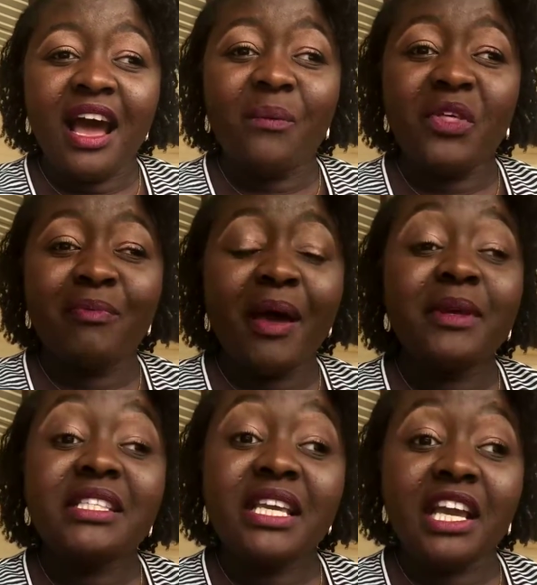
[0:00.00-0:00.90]
my
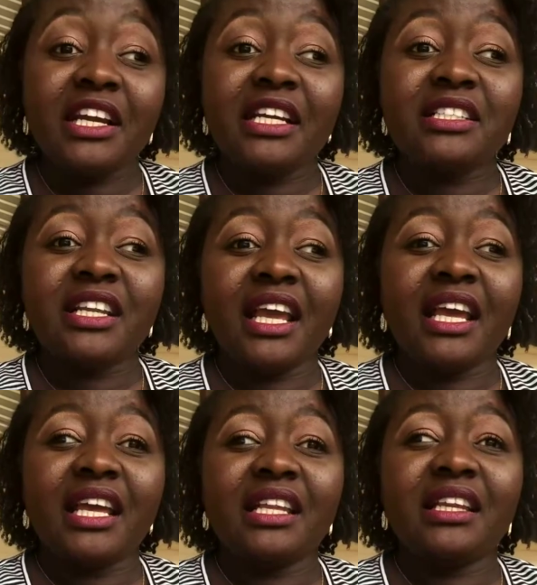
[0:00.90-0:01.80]
miscarriage
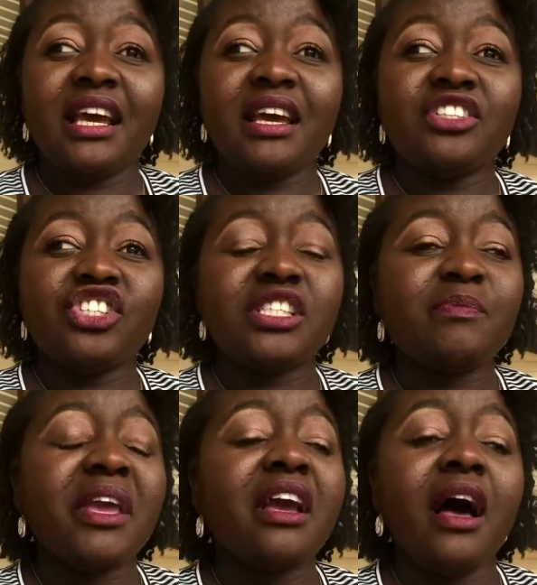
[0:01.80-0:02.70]
and just
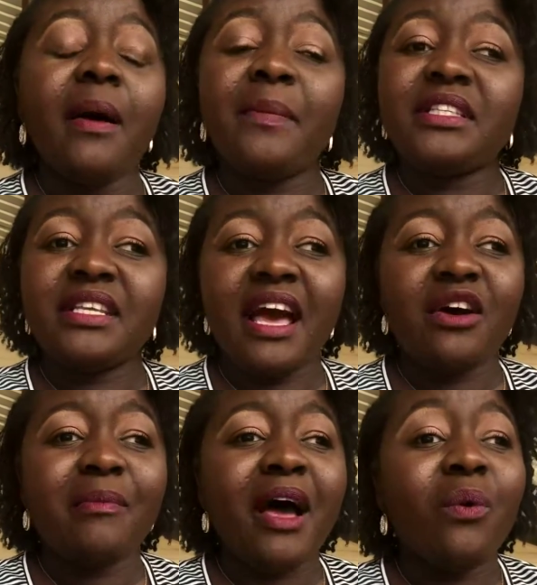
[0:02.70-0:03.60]
being up and down
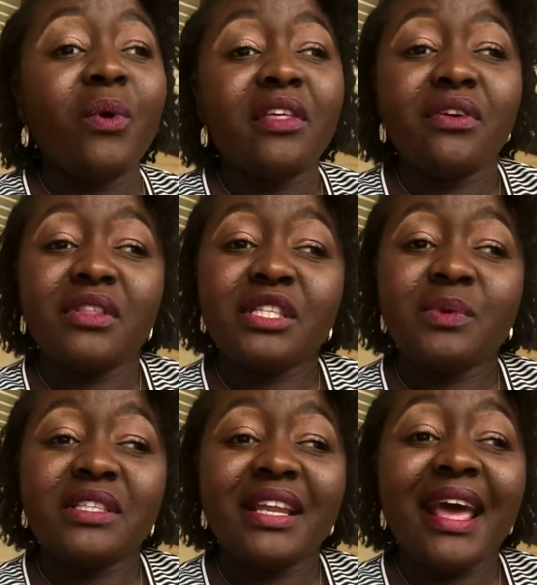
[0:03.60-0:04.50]
about whether this
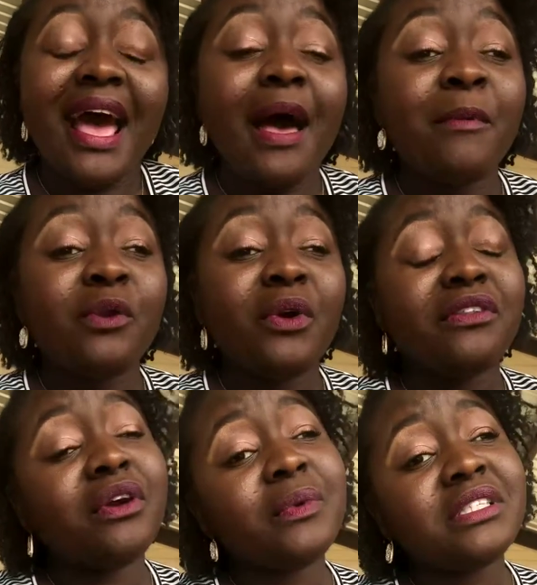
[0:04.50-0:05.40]
was going to happen,
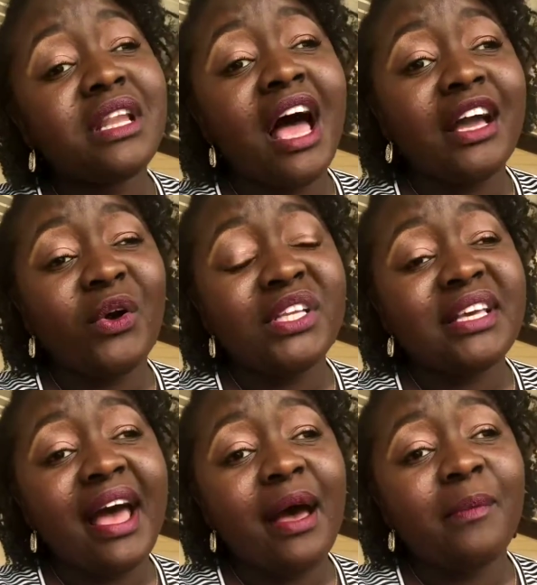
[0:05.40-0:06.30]
whether it was not going to
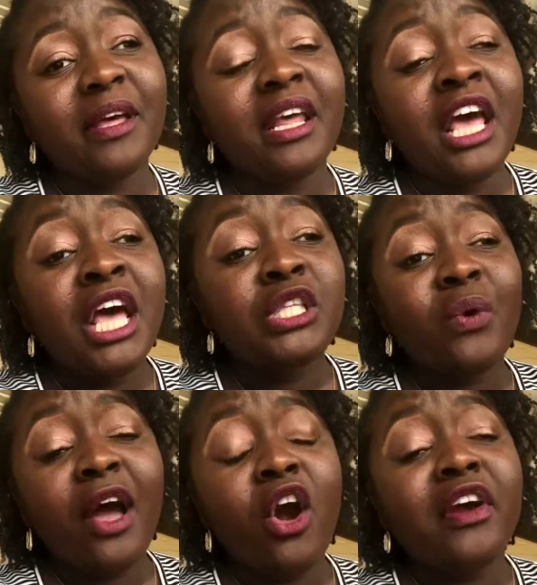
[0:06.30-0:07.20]
happen. And so
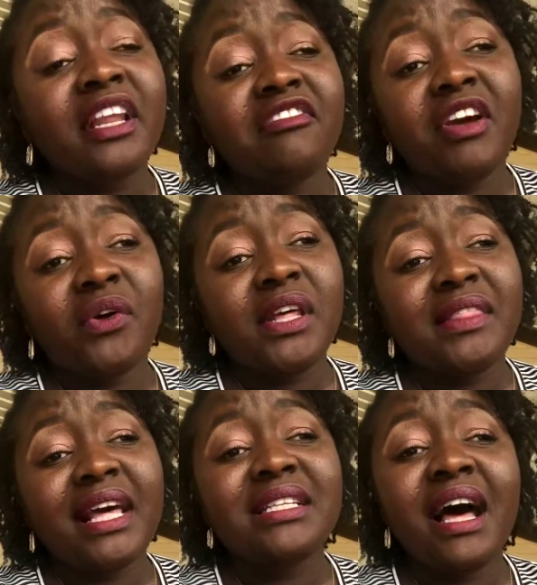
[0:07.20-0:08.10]
I already felt at
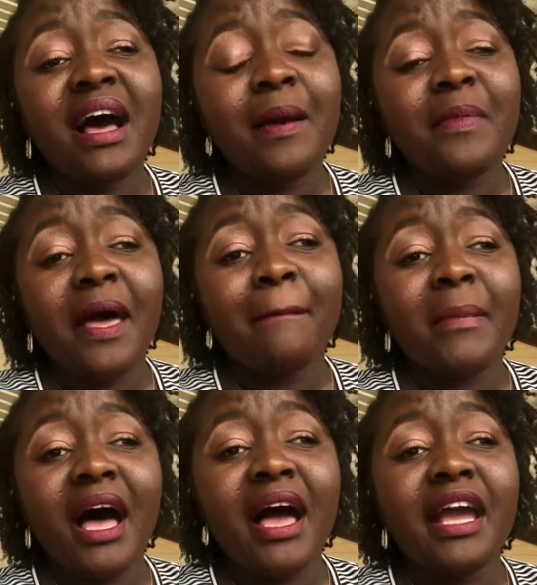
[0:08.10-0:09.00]
that time that
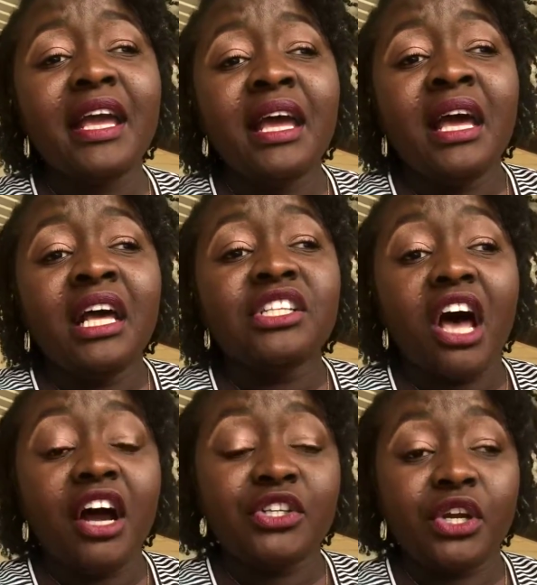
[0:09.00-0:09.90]
my
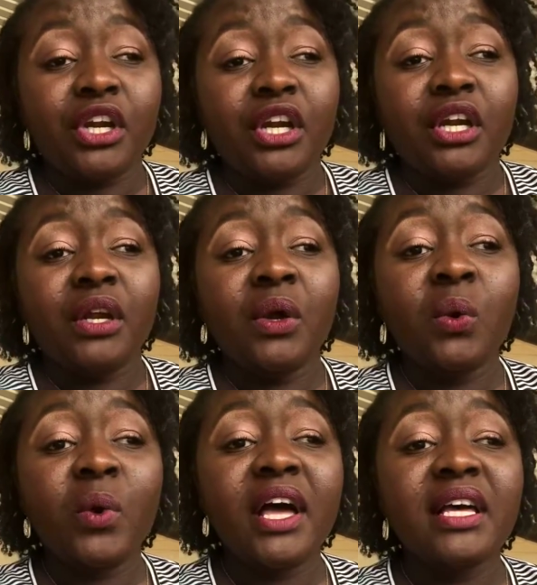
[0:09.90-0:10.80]
doctor
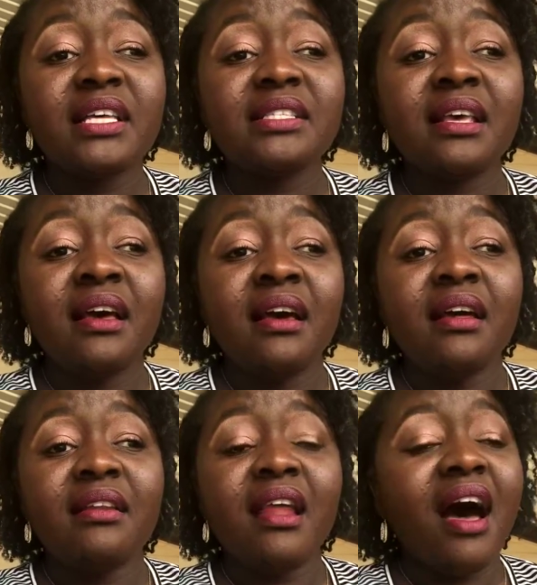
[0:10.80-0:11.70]
was
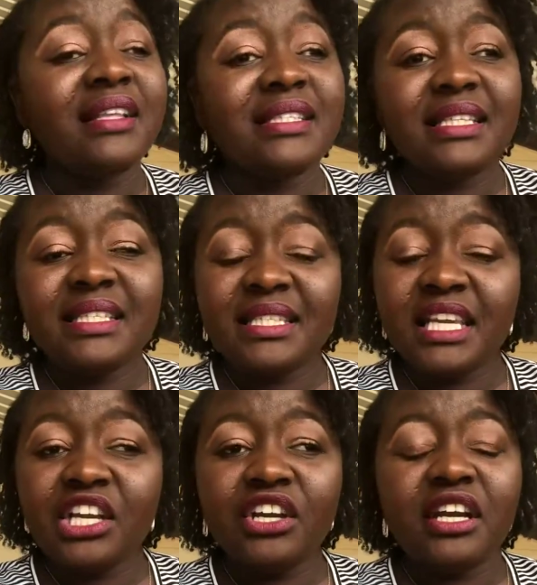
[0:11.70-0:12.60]
not
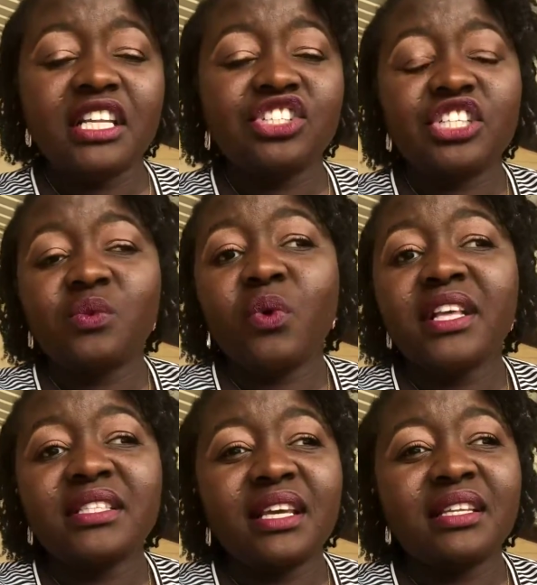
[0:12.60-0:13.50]
sincere. It just
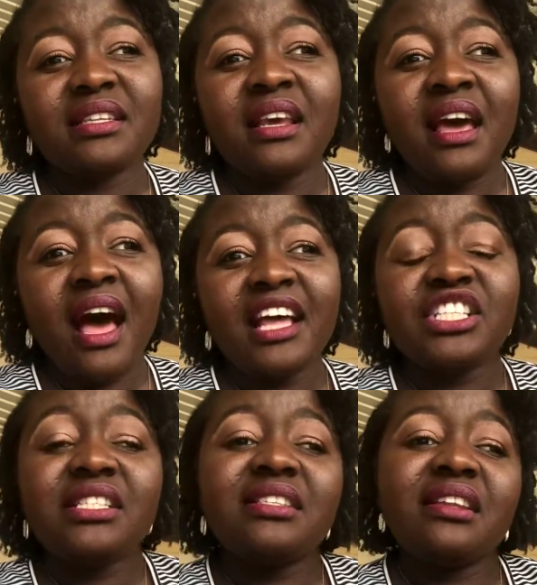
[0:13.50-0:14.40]
wasn't, I
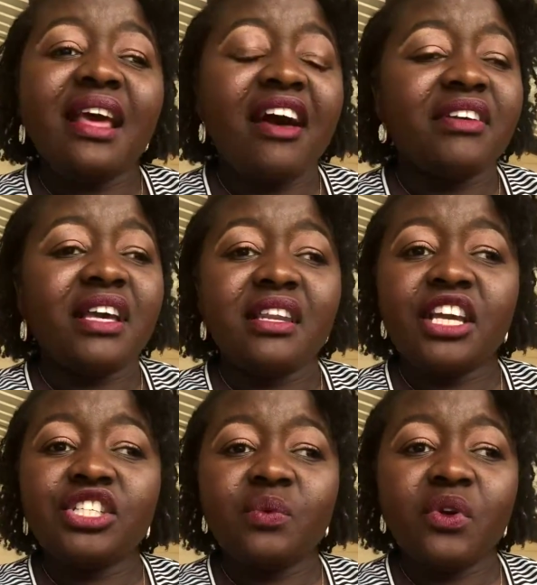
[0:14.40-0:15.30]
just didn't have a
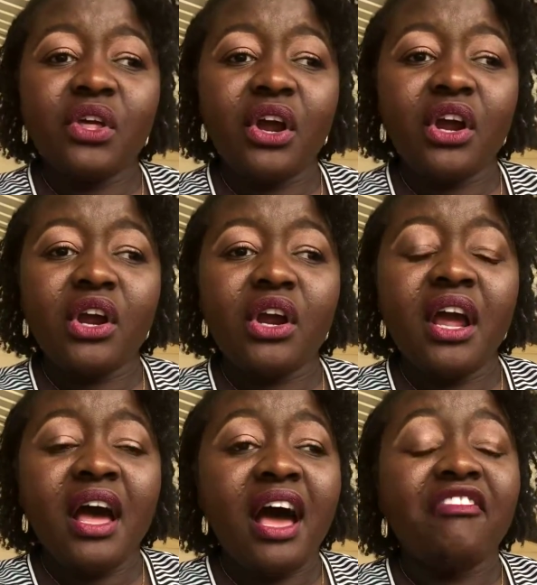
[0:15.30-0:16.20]
connection with her.
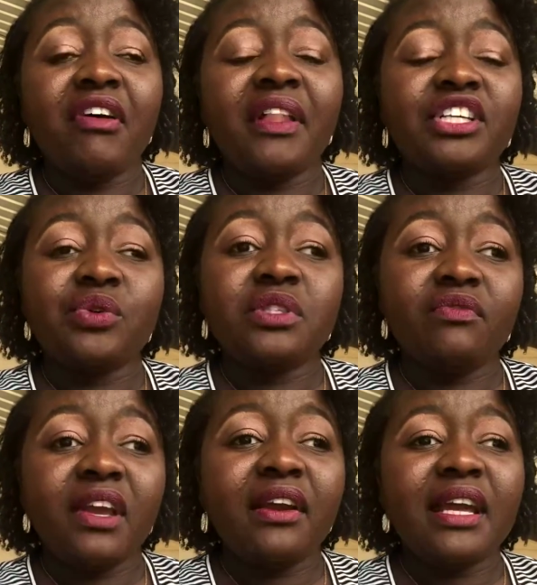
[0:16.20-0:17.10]
I felt like she was
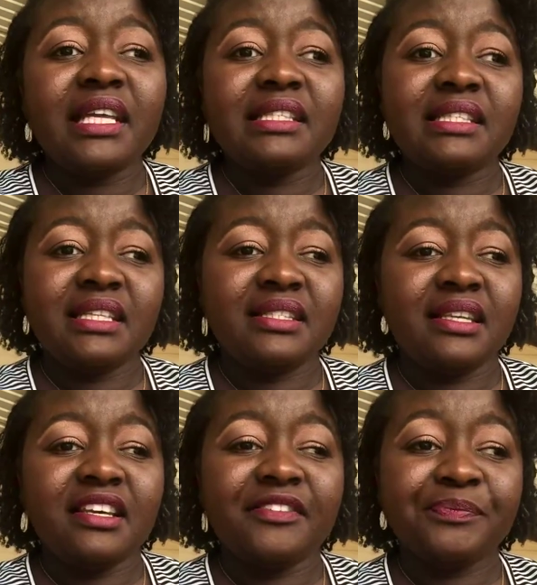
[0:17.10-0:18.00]
very insensitive.